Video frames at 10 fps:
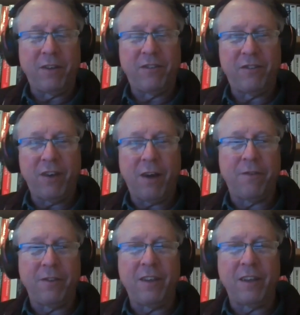my stuff
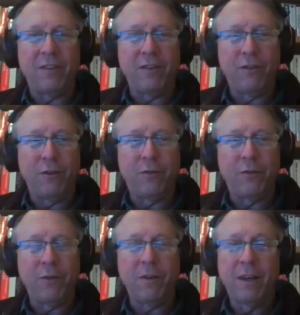and thinks it's
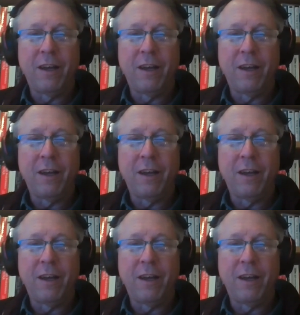useful,